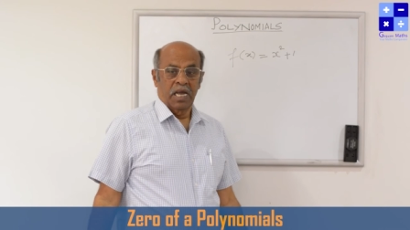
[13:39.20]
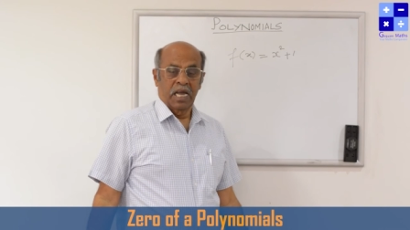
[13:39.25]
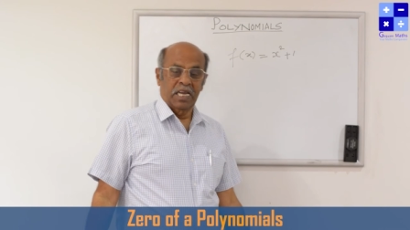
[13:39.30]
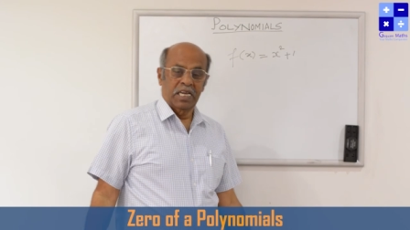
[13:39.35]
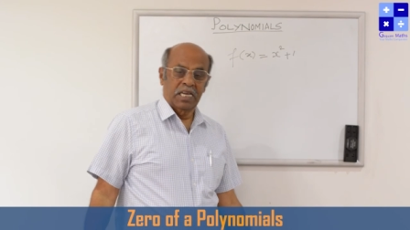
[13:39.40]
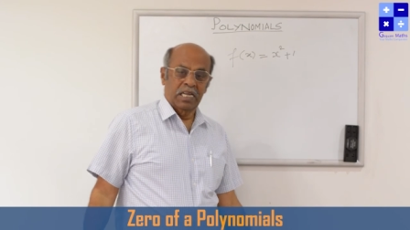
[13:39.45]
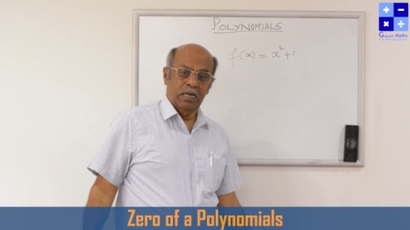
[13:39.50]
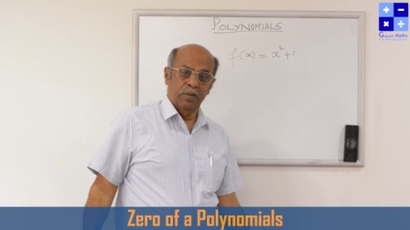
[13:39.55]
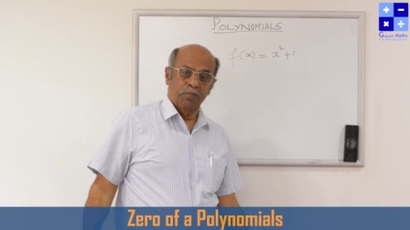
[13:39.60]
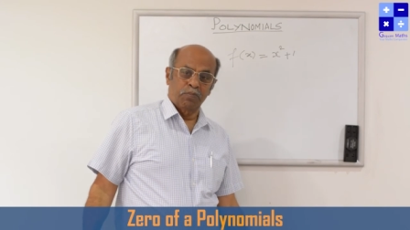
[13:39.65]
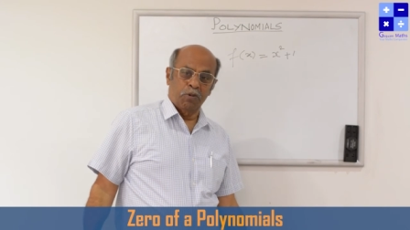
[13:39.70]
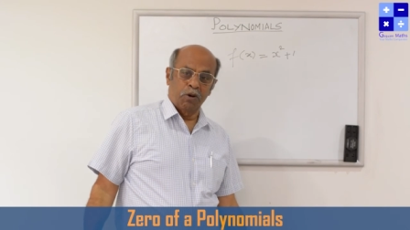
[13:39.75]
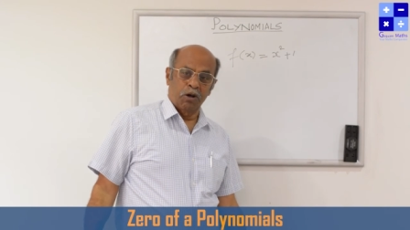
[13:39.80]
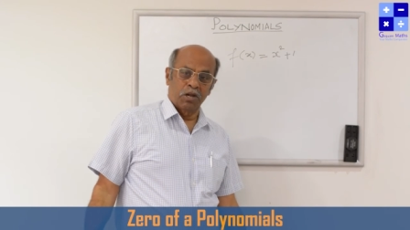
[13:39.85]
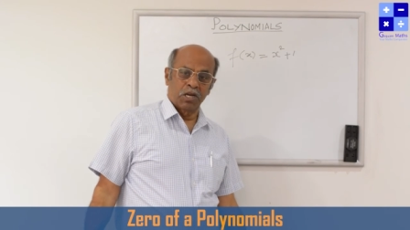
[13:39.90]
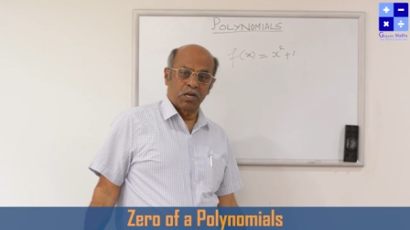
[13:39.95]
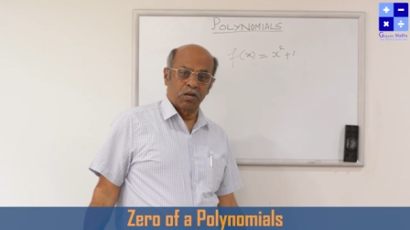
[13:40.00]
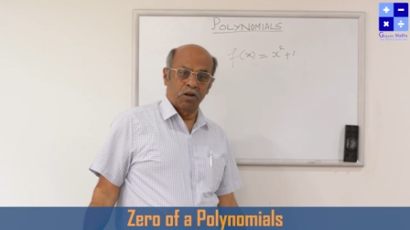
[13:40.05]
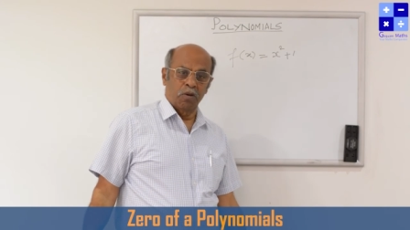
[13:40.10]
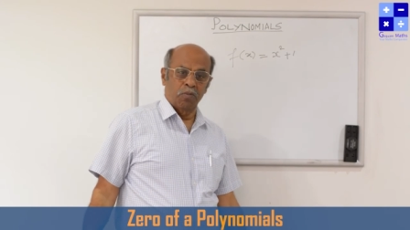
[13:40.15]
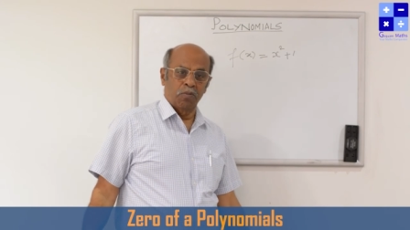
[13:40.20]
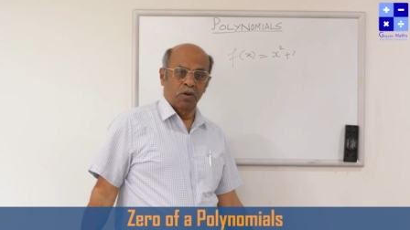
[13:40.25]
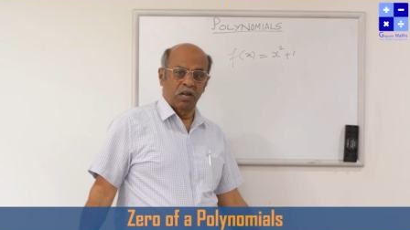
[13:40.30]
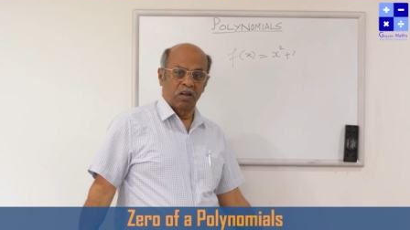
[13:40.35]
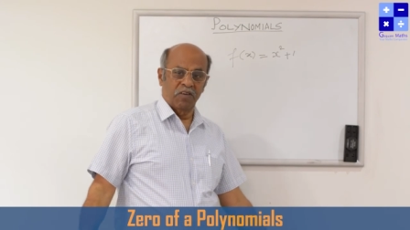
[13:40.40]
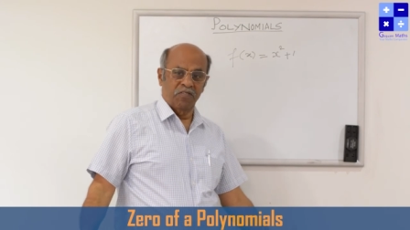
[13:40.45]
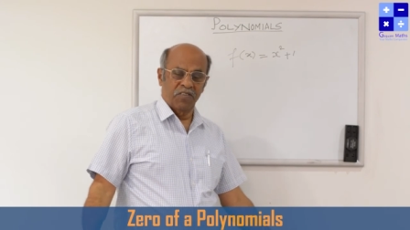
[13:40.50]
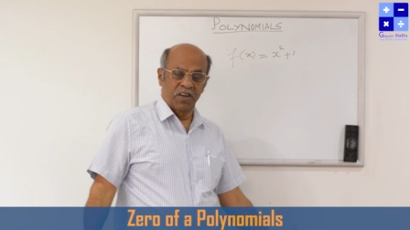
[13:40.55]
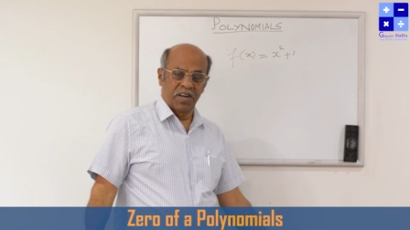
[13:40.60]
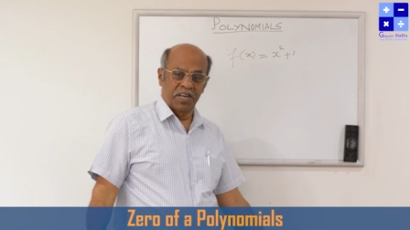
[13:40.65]
any polynomial
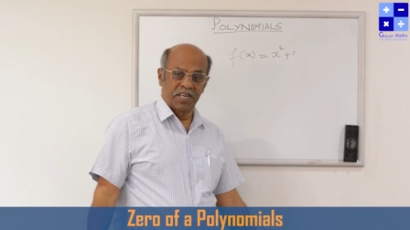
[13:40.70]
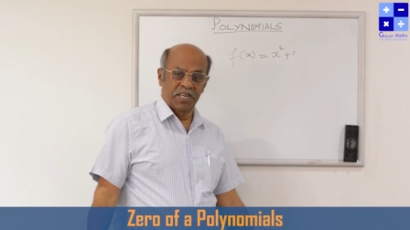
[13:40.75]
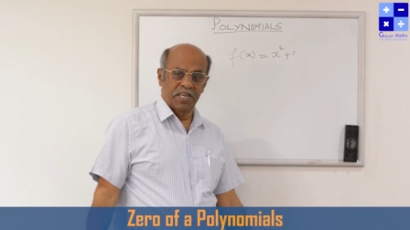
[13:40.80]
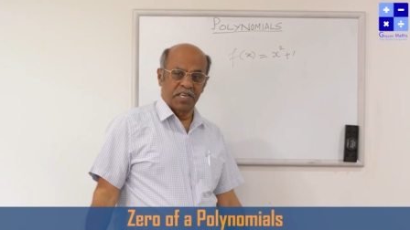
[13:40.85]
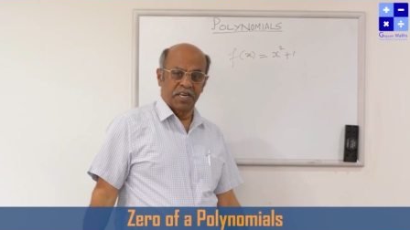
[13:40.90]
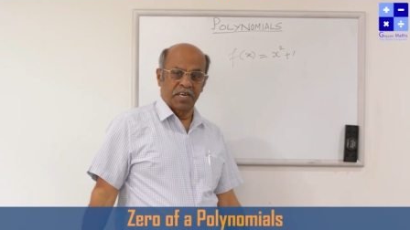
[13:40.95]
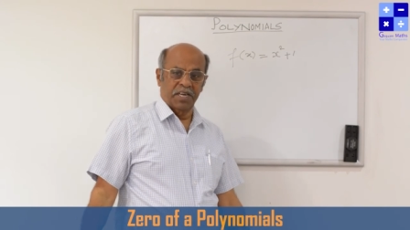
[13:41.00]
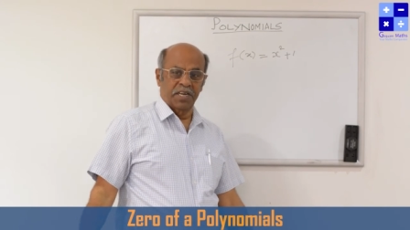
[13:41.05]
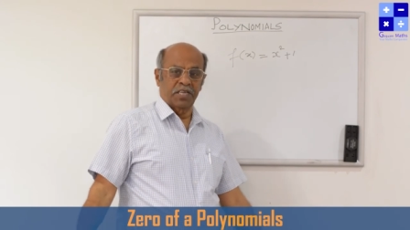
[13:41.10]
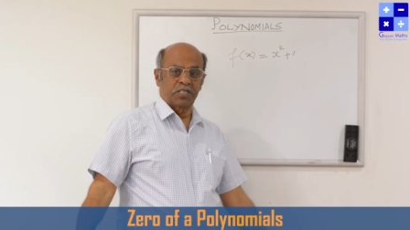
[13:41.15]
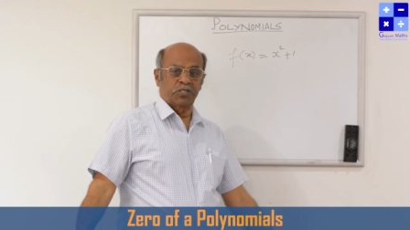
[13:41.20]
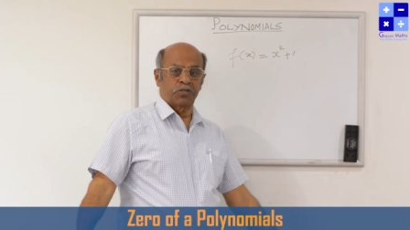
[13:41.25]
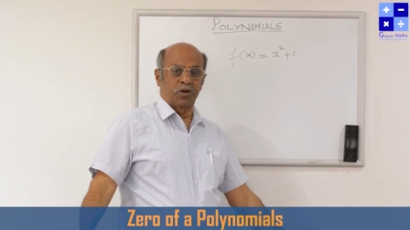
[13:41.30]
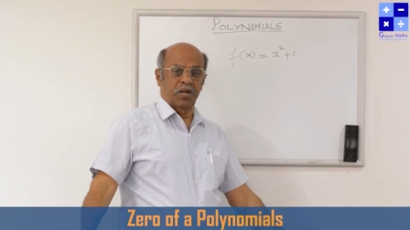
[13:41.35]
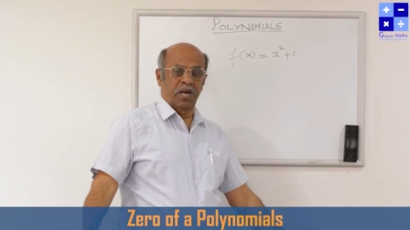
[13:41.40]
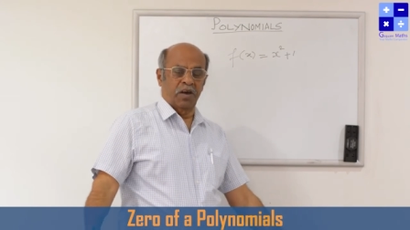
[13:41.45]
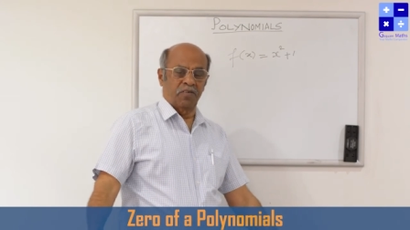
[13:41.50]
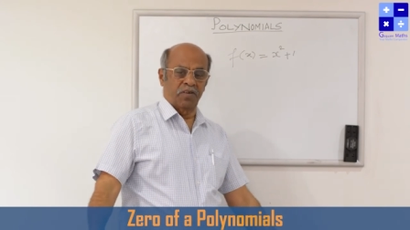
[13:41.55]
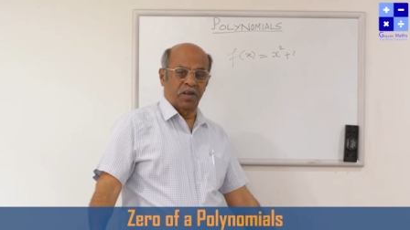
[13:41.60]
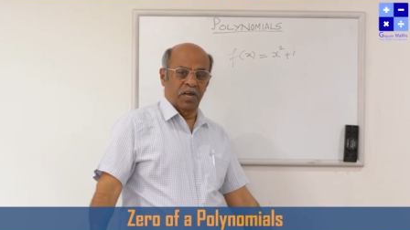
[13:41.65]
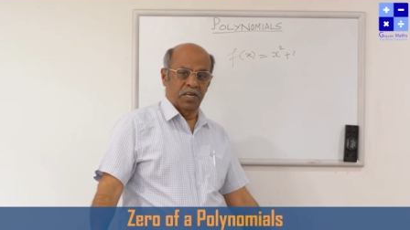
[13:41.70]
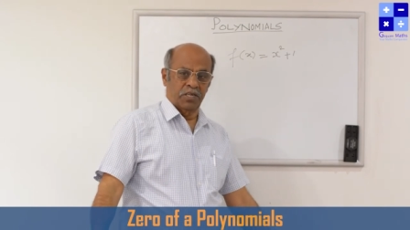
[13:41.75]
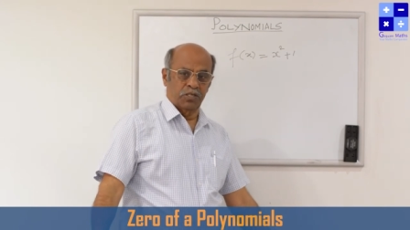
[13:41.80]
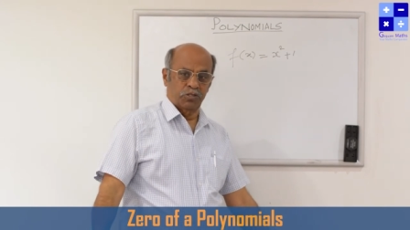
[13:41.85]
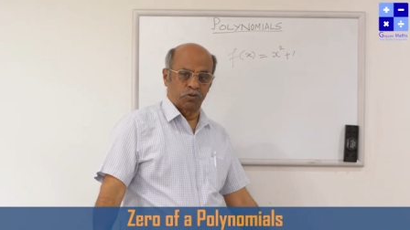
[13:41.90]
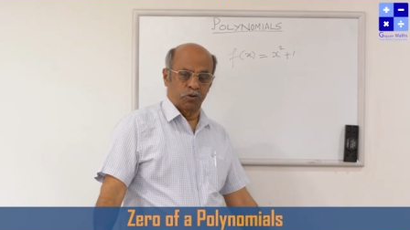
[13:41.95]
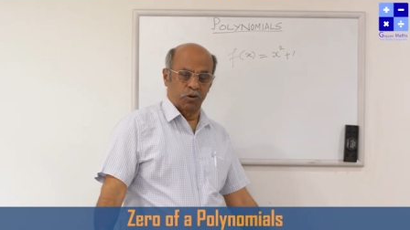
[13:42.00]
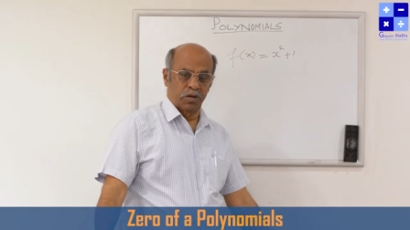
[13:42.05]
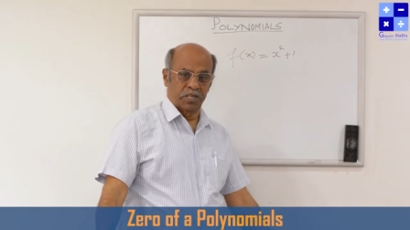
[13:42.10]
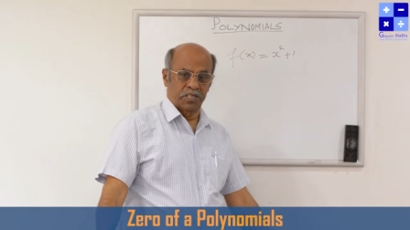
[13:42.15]
of n degree should have n
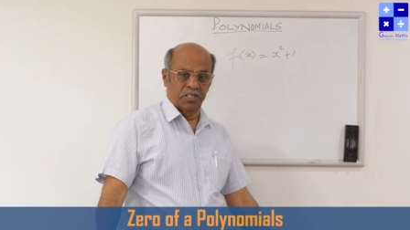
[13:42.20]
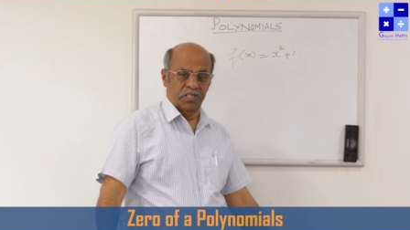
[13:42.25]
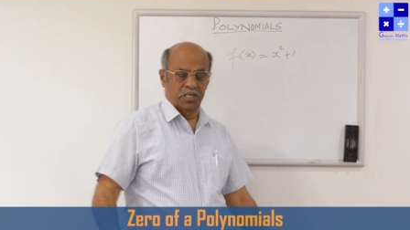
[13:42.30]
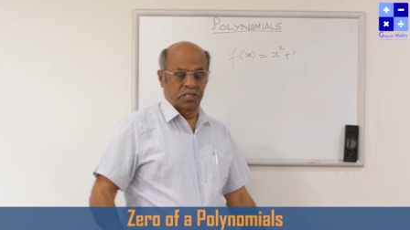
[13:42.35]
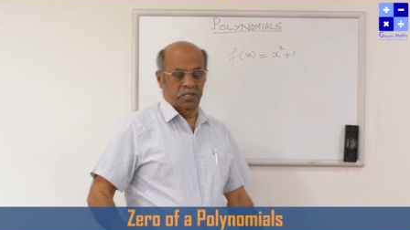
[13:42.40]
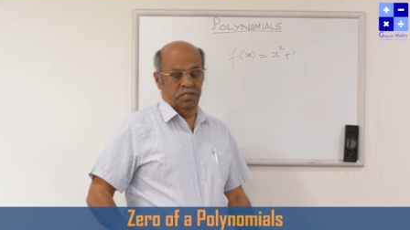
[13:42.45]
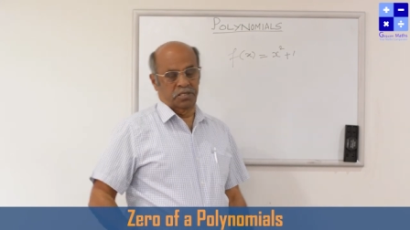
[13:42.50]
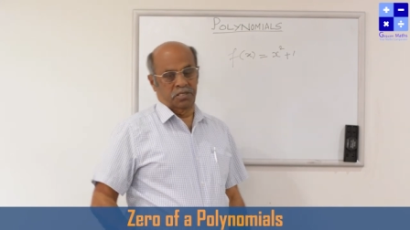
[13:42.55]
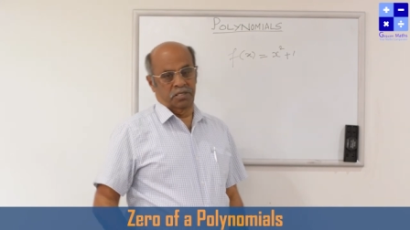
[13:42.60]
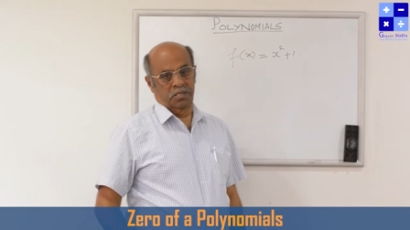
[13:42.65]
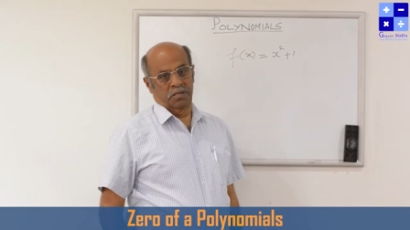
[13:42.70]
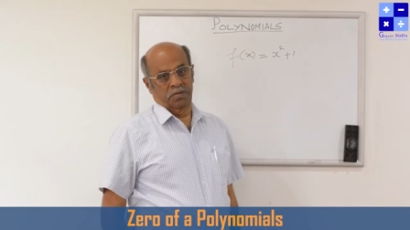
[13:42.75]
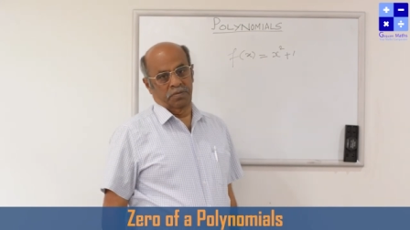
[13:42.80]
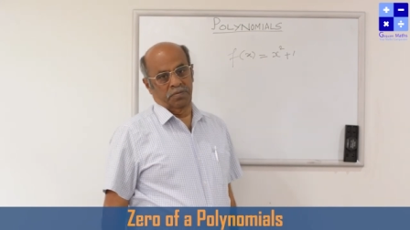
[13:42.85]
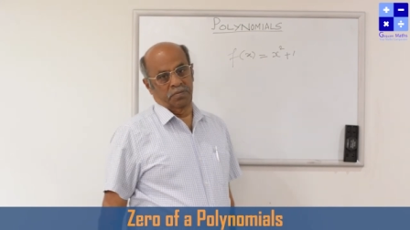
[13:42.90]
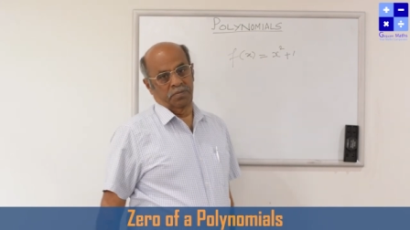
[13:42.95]
solutions.